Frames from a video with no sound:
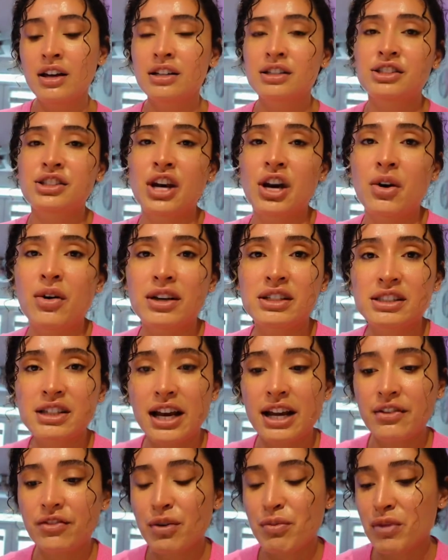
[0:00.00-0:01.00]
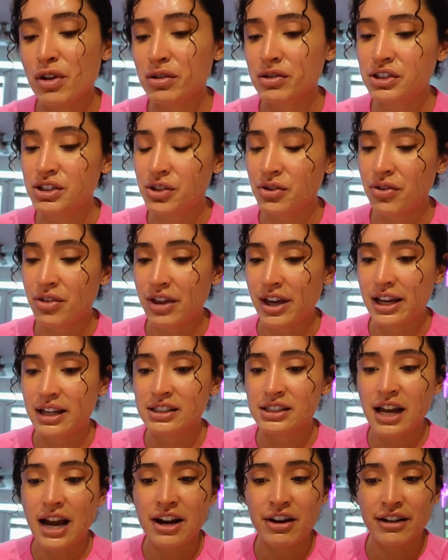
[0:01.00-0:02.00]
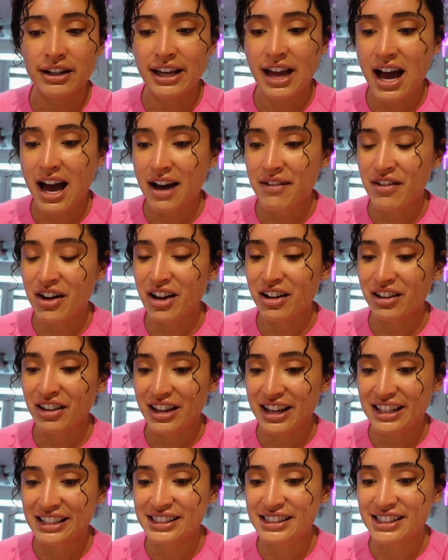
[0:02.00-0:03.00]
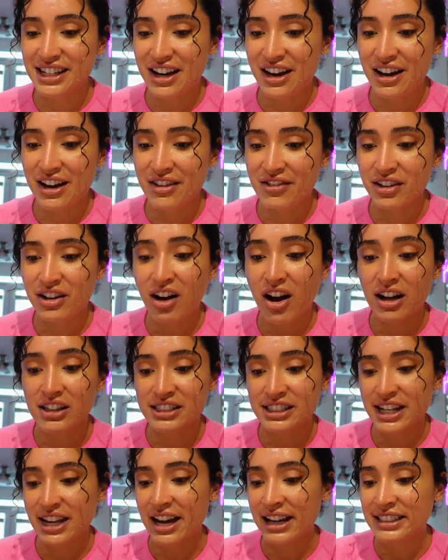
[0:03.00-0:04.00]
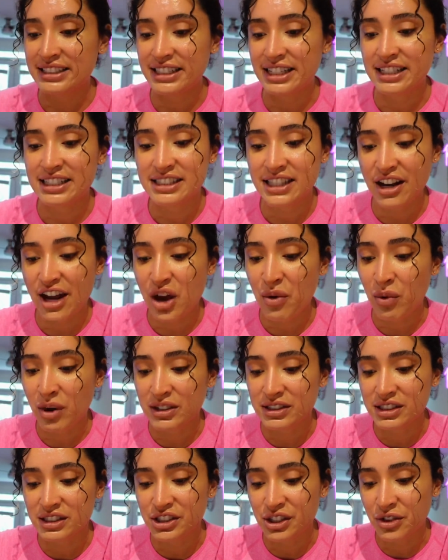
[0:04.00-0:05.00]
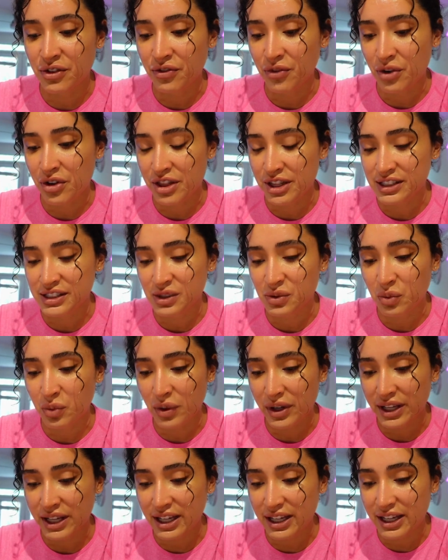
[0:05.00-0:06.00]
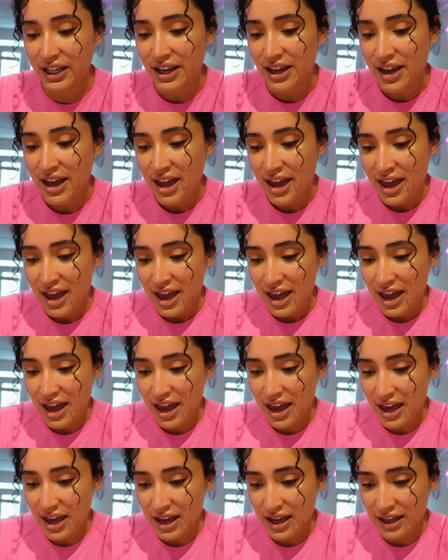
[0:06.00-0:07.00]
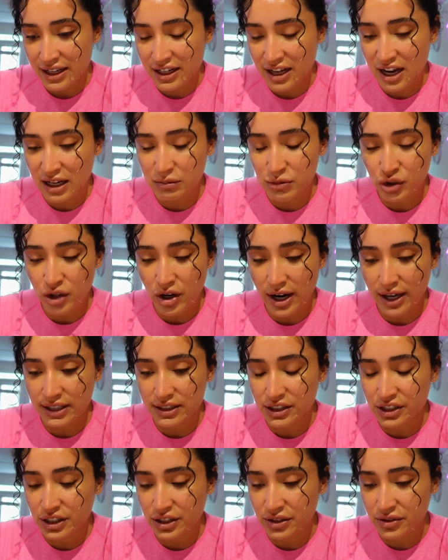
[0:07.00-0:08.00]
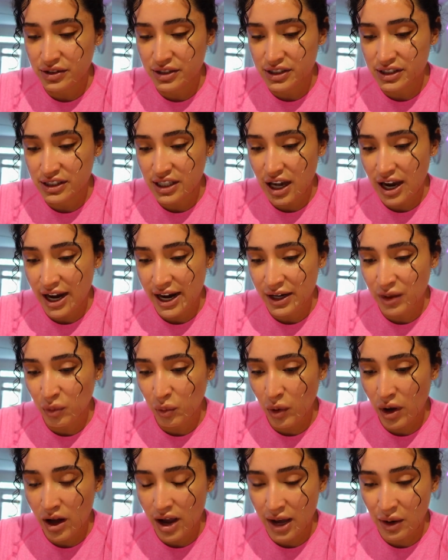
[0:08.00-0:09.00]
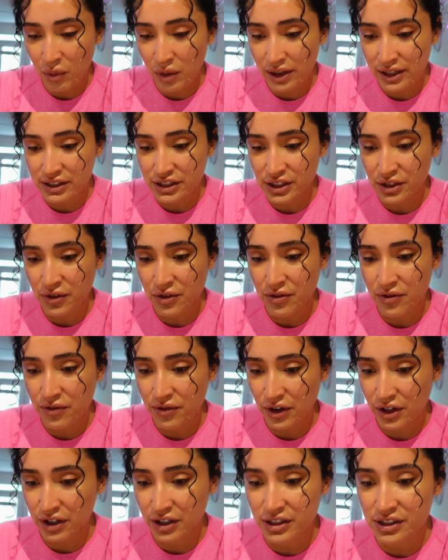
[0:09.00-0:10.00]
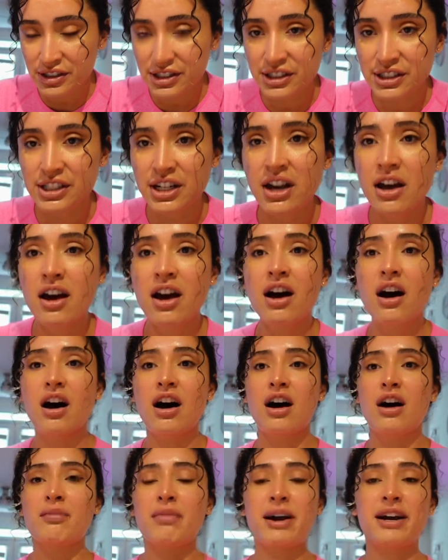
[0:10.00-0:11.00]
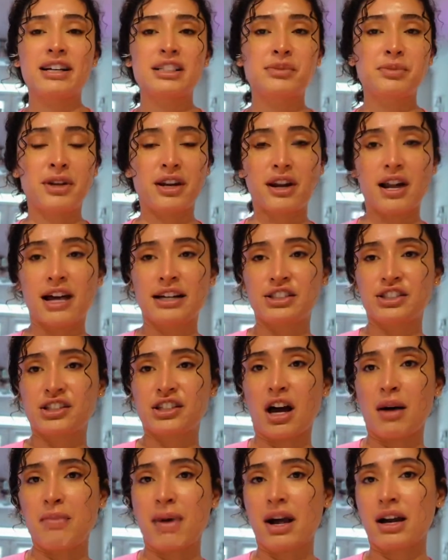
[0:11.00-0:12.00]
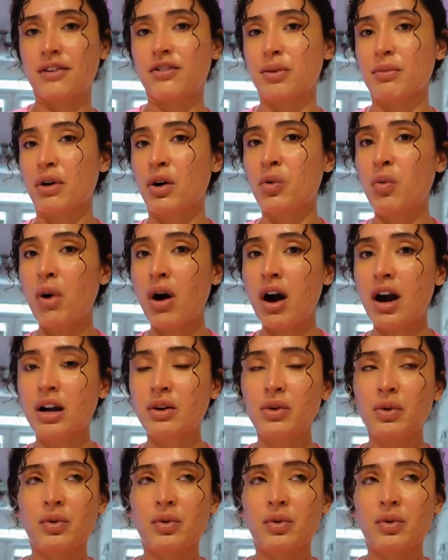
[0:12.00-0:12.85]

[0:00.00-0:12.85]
So aside from those two things, I already have a list of content ideas that I want to do for this week and I'm trying to decide what I want to do first. Uh, my husband and I just got back from a walk.